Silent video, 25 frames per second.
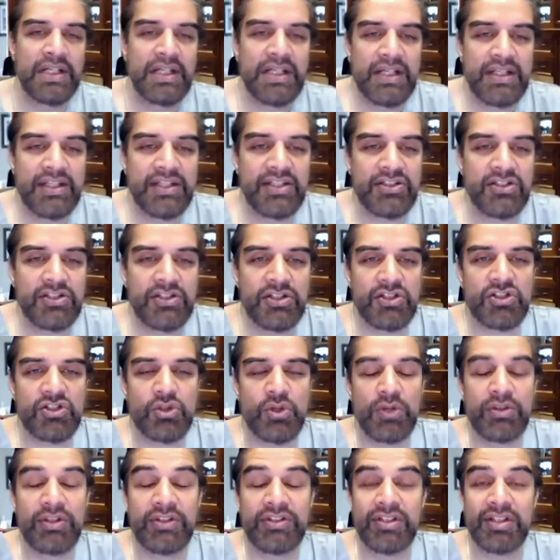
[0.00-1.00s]
Hmm. This is just
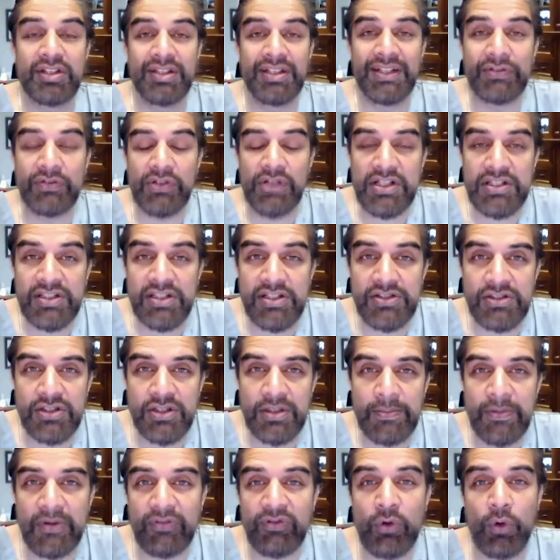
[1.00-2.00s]
showing the delivery
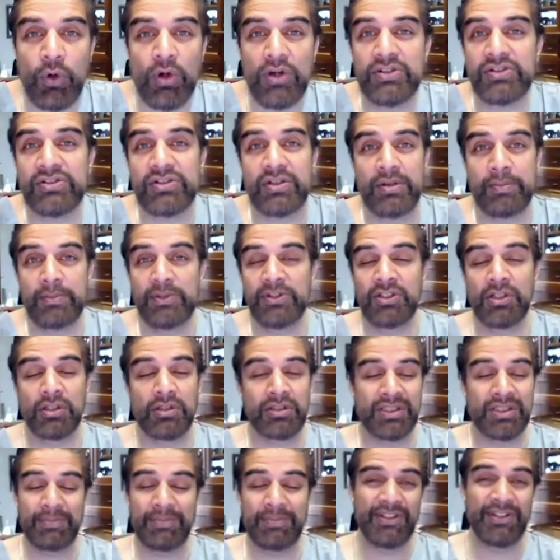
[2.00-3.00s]
system. Of course, material
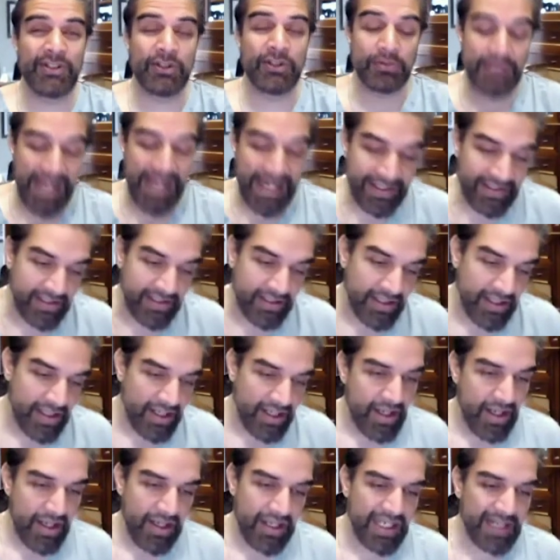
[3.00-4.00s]
can be great,
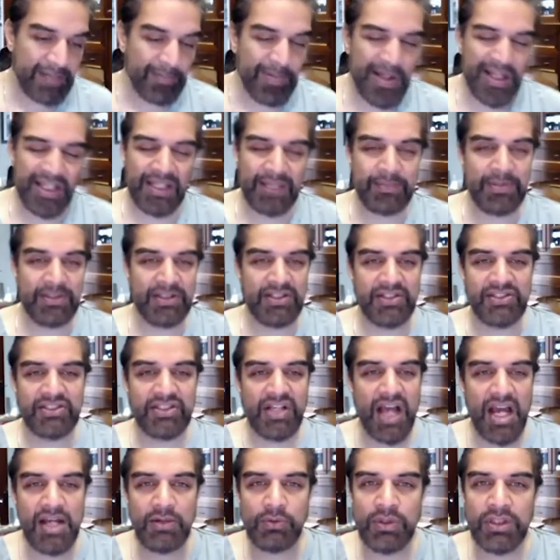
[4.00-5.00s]
implant can be
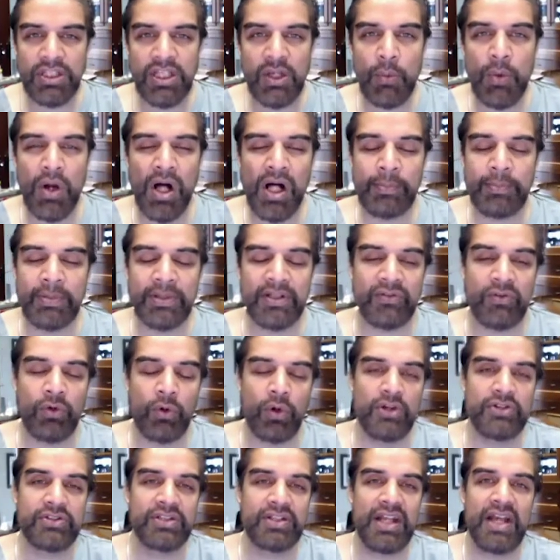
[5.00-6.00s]
designed really well, but of
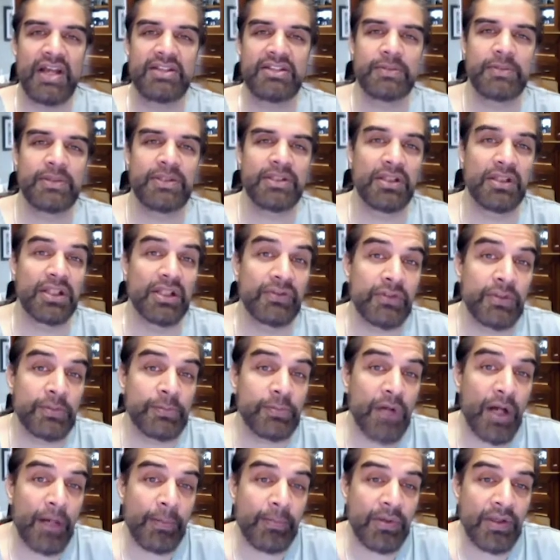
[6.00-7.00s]
course it has to be delivered
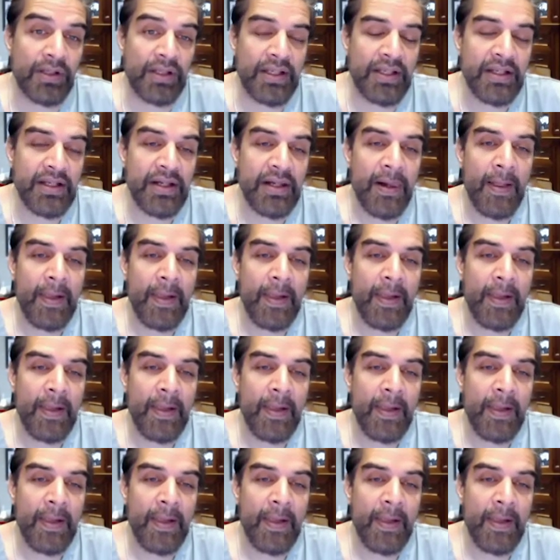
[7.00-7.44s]
properly.